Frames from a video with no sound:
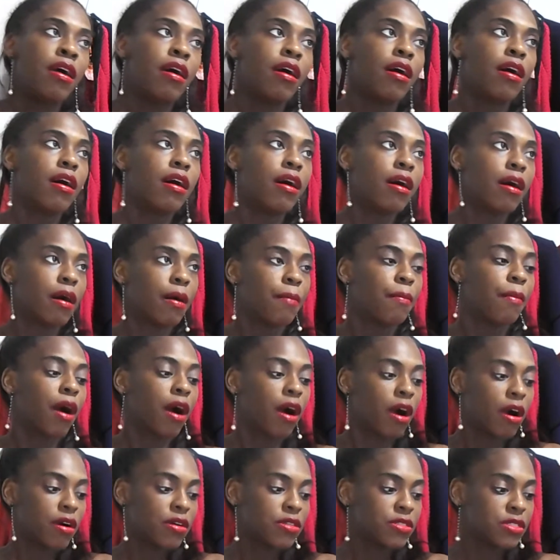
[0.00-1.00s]

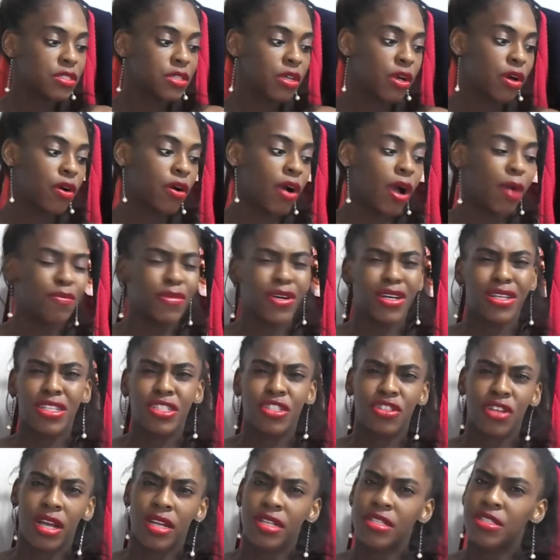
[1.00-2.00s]
Also, I'm going to
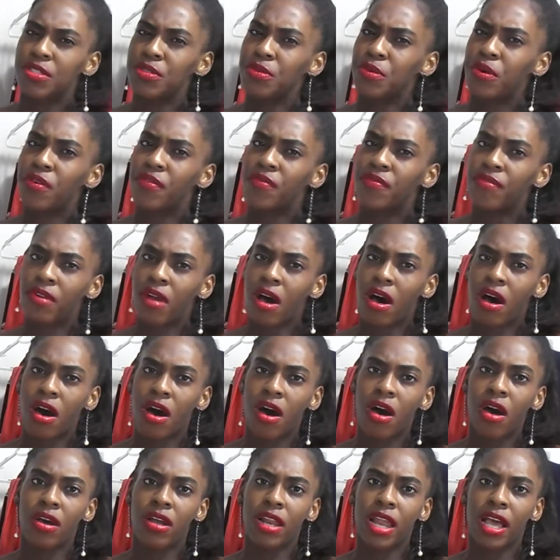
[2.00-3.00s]
try to do a
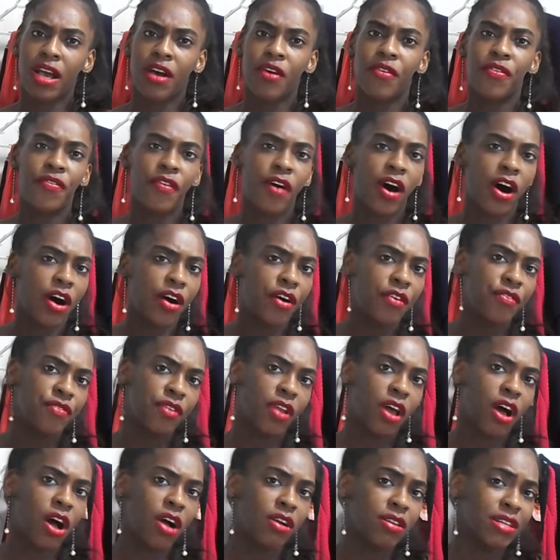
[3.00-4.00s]
vlog, like a fall
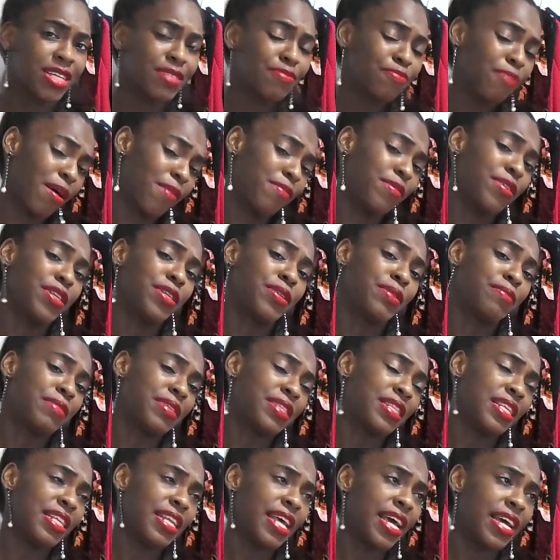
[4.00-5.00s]
vlog. That's probably going to be
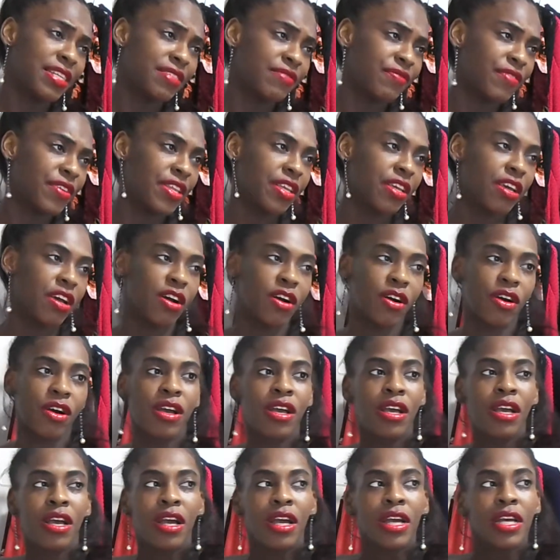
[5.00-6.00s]
the next video.
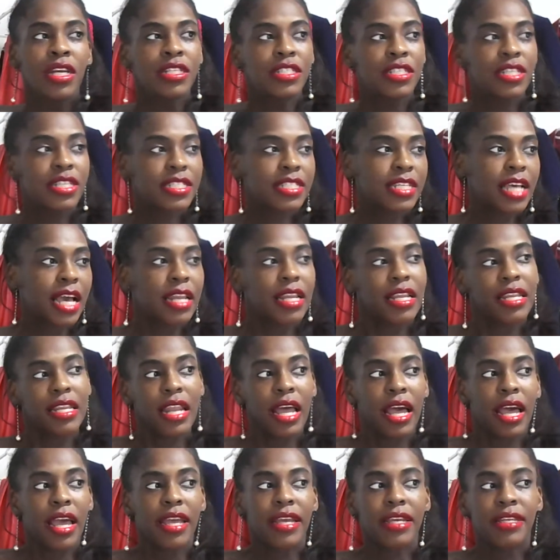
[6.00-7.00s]
Just kind of
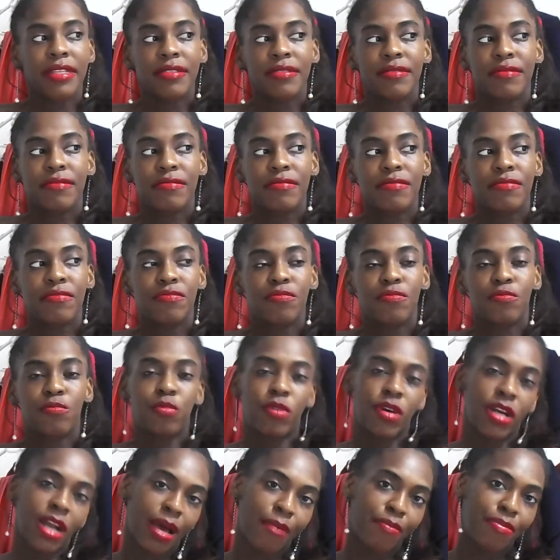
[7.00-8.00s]
like
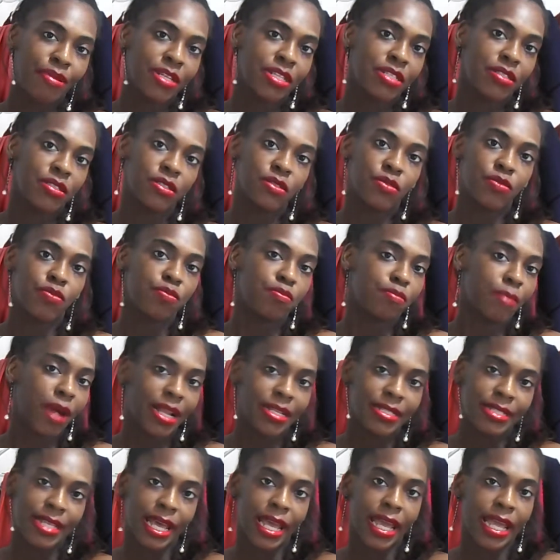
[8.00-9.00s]
what I've been, my
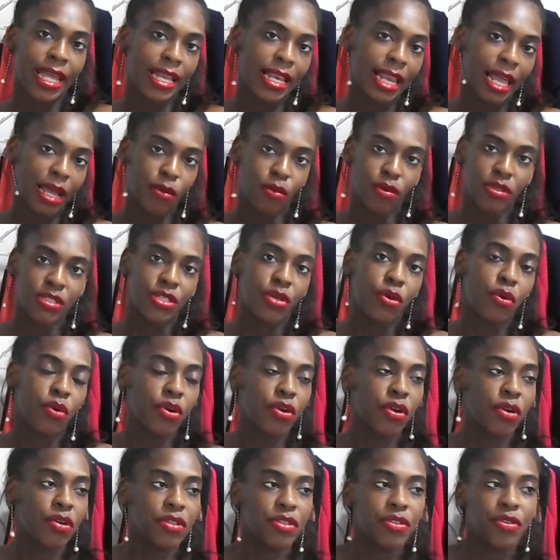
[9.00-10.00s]
day, like what's going
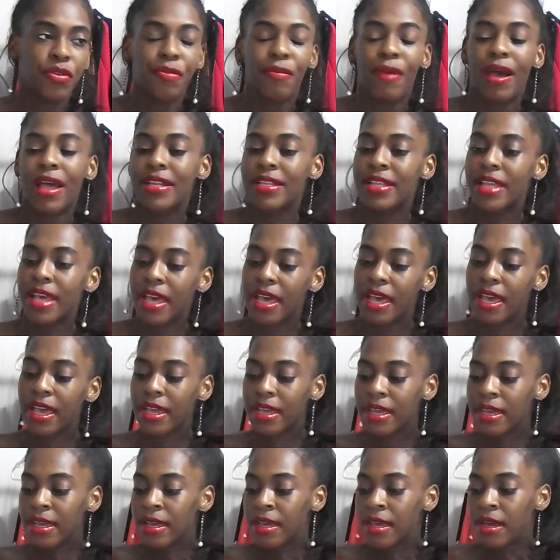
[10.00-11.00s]
on through my day.
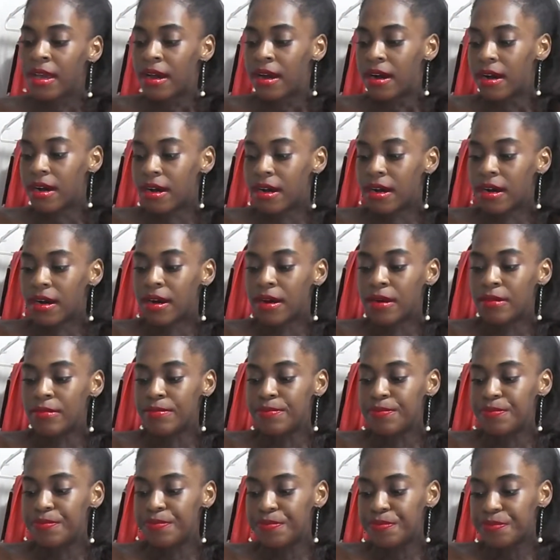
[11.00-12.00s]

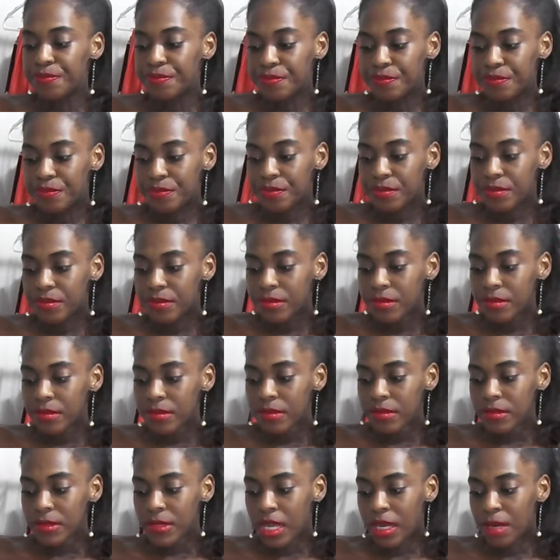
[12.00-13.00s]

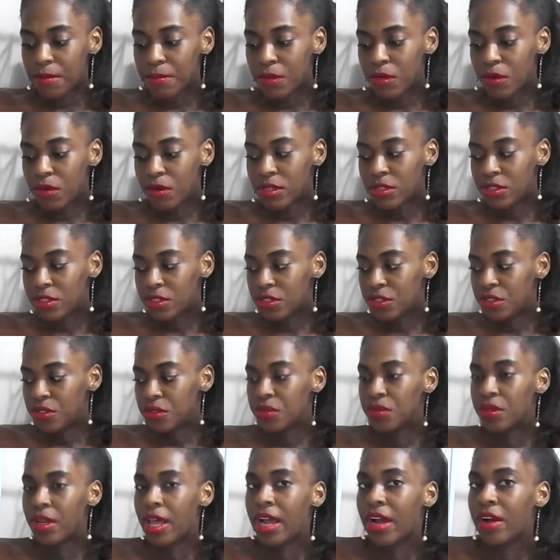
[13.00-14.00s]
I'm going to do
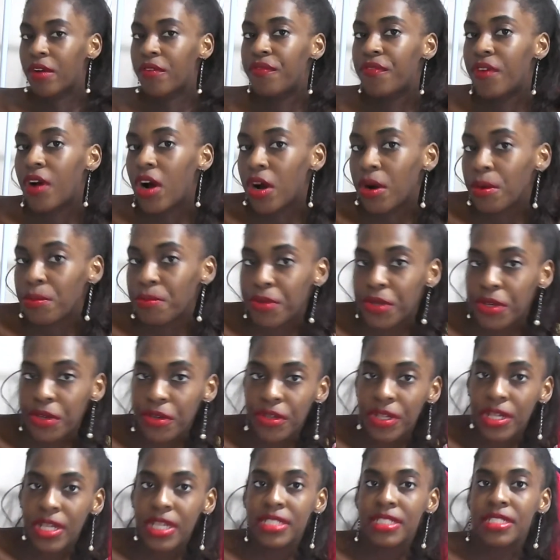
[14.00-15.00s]
like a fall
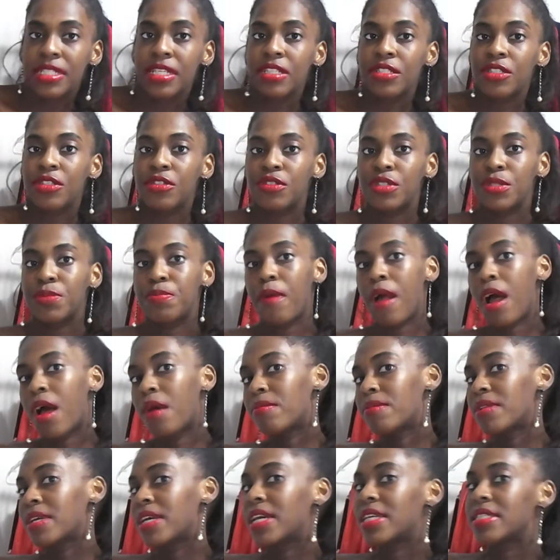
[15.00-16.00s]
beauty essentials
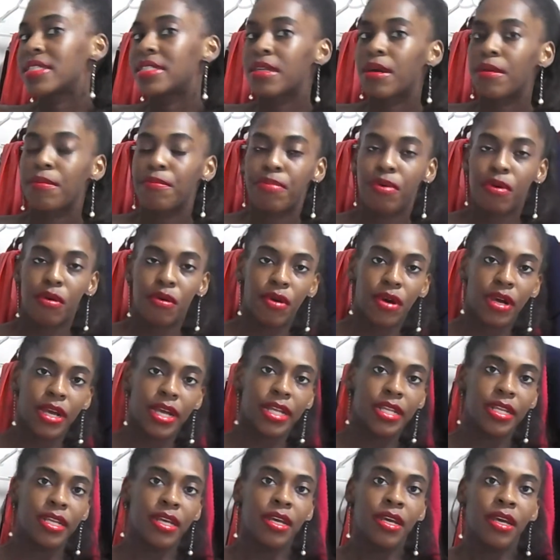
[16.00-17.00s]
probably at some
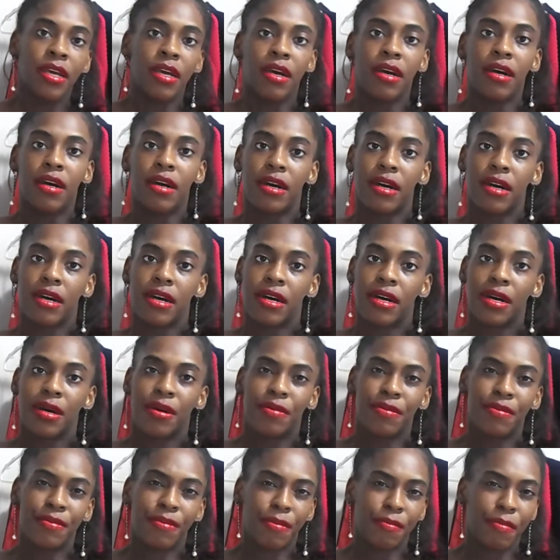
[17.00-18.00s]
point.
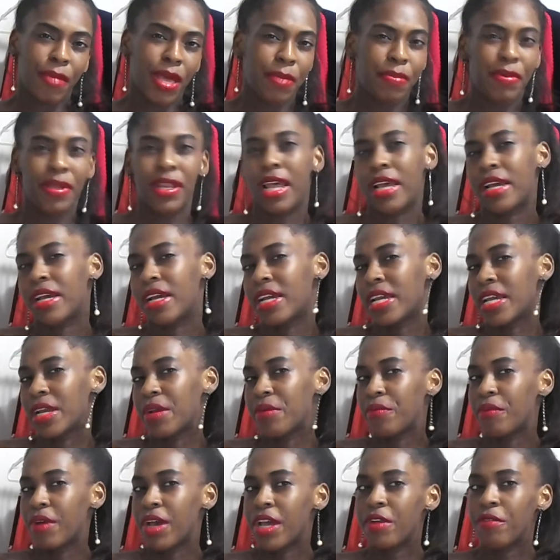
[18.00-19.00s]
Maybe like a get
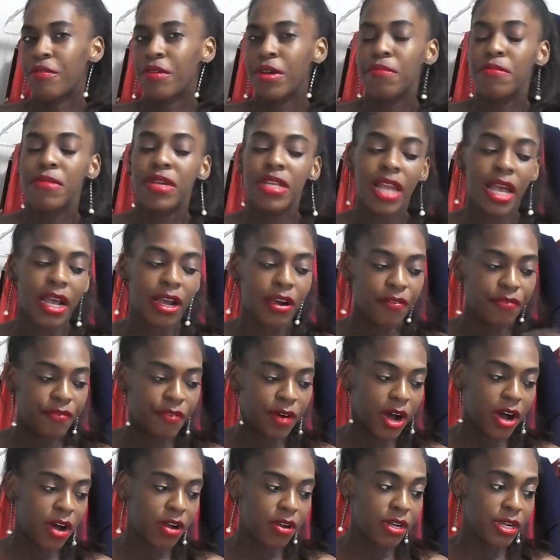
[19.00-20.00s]
ready with me, like a
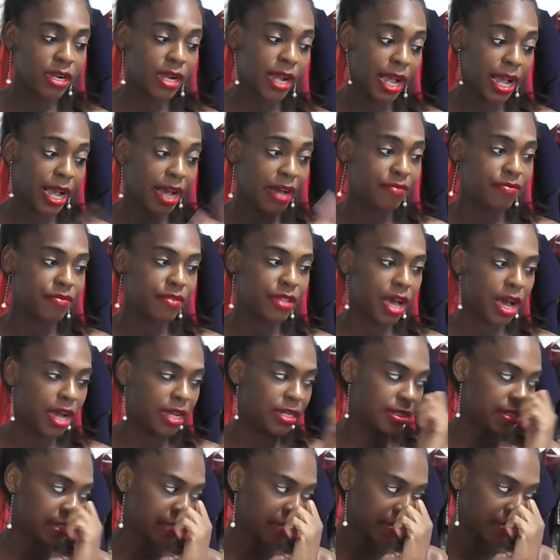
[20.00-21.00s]
fall look. I have
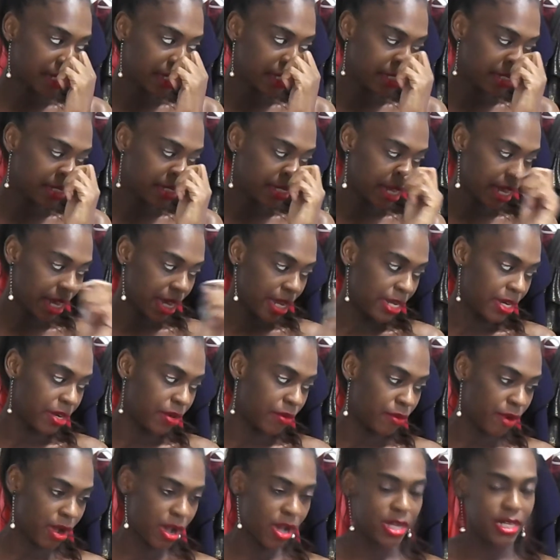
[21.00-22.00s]
not done that in a
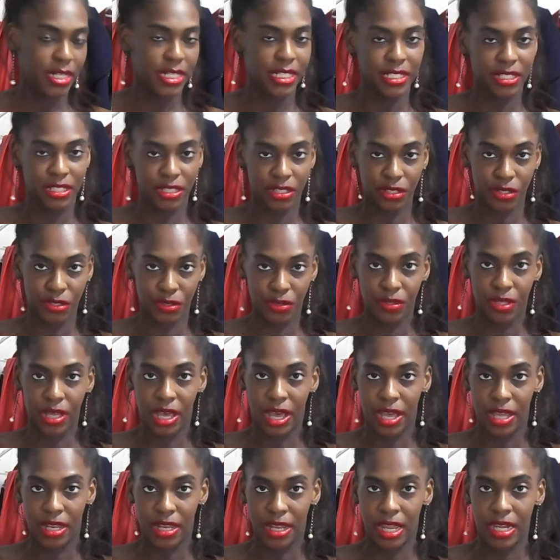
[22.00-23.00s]
while. I need to do
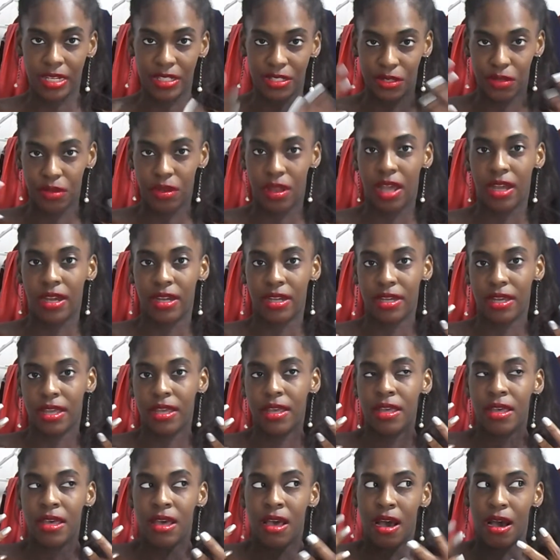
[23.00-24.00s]
that, like do like
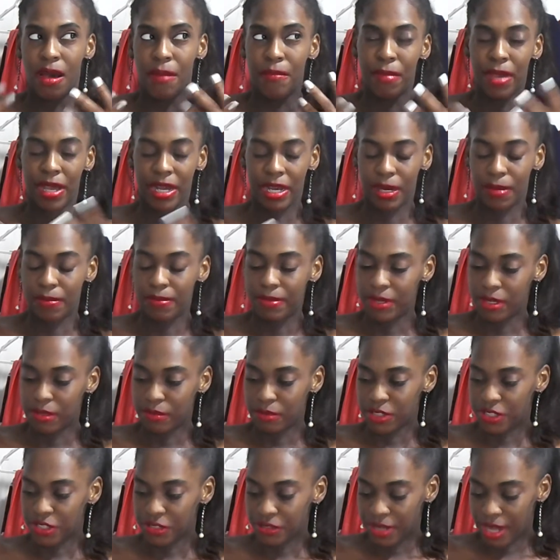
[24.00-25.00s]
a makeup look
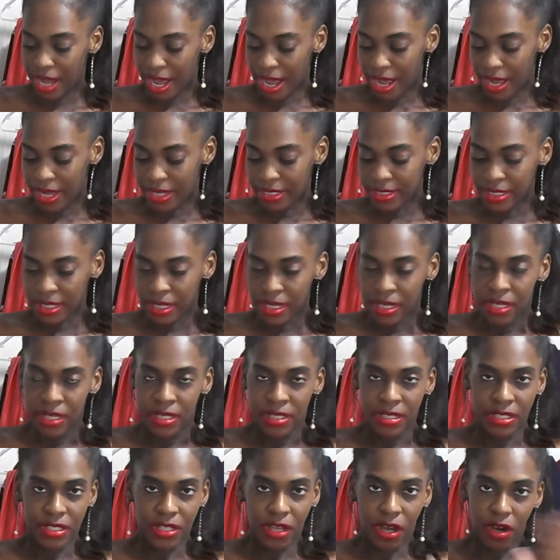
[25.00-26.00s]
with you guys.
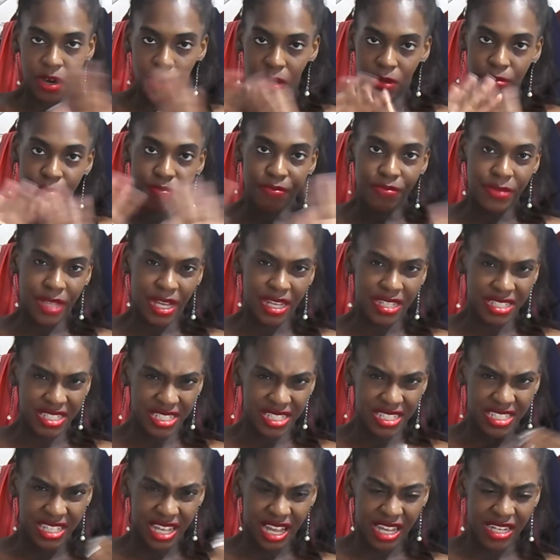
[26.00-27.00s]
So that's
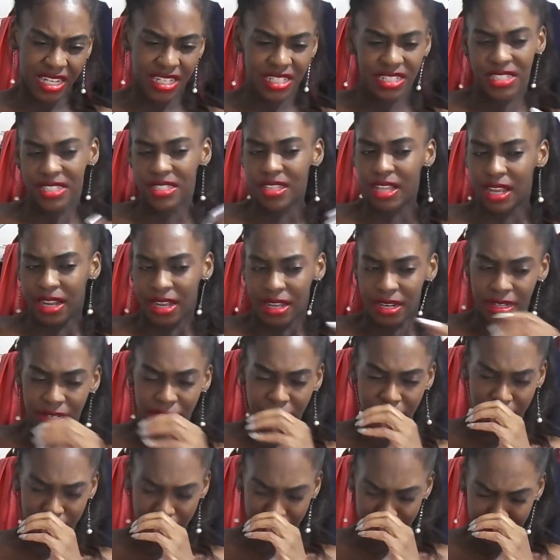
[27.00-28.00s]
just kind of just like a
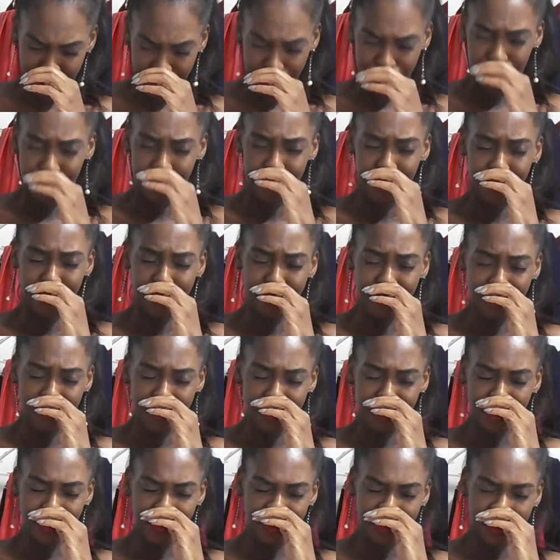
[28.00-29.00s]
look,
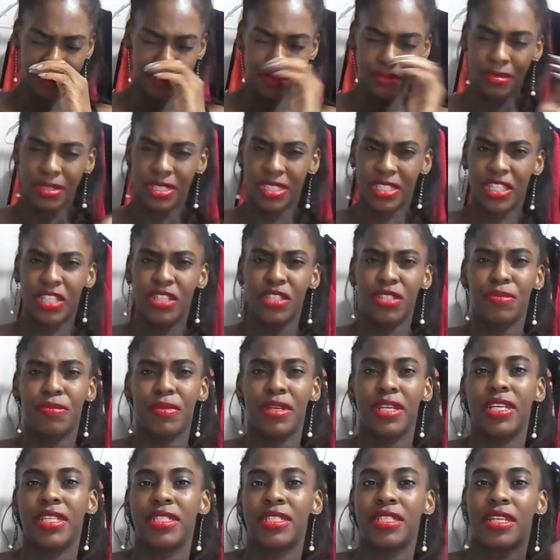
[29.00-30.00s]
excuse me,
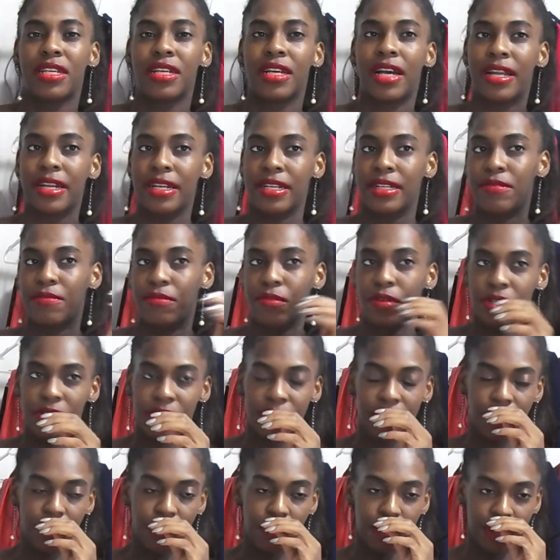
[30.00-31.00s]
into kind of what's
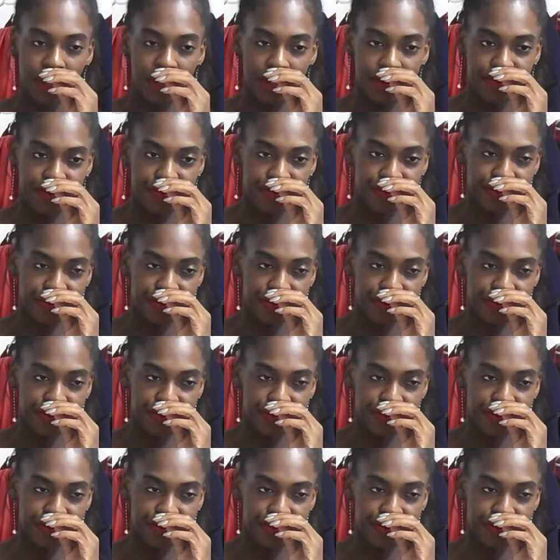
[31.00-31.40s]
going.